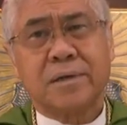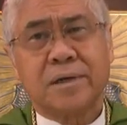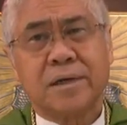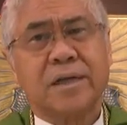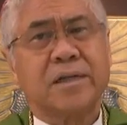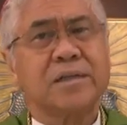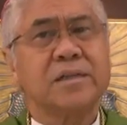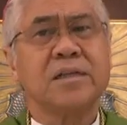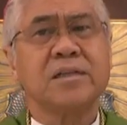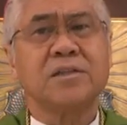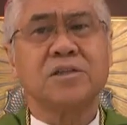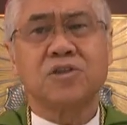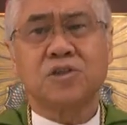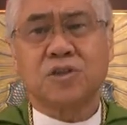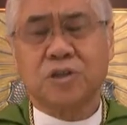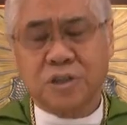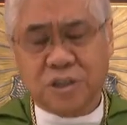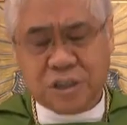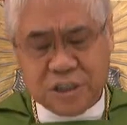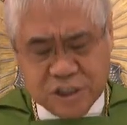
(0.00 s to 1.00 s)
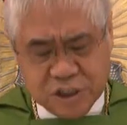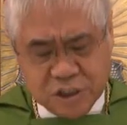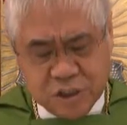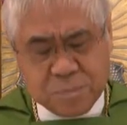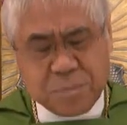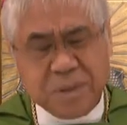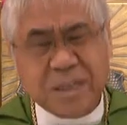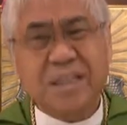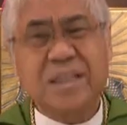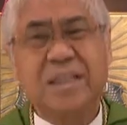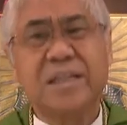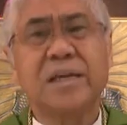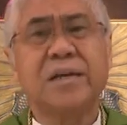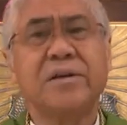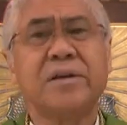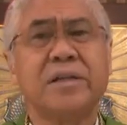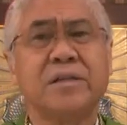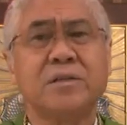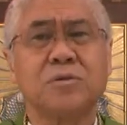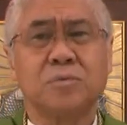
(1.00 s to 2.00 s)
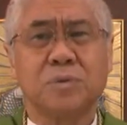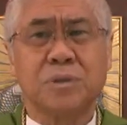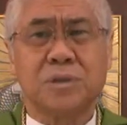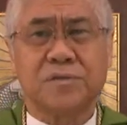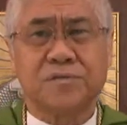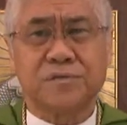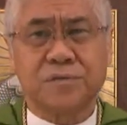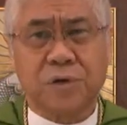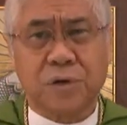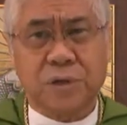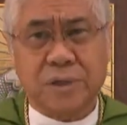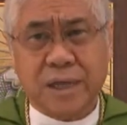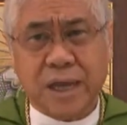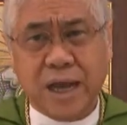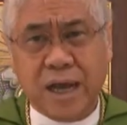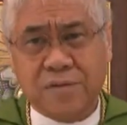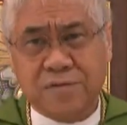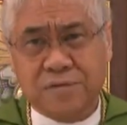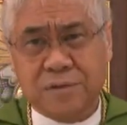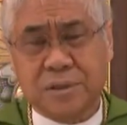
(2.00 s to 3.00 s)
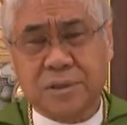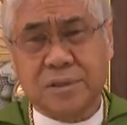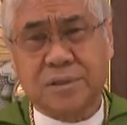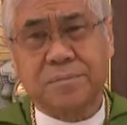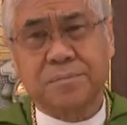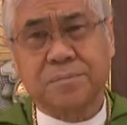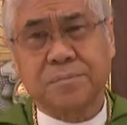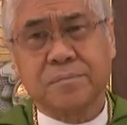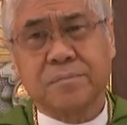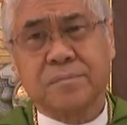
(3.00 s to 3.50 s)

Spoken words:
And I think the church has not been hearing the Word of God carefully,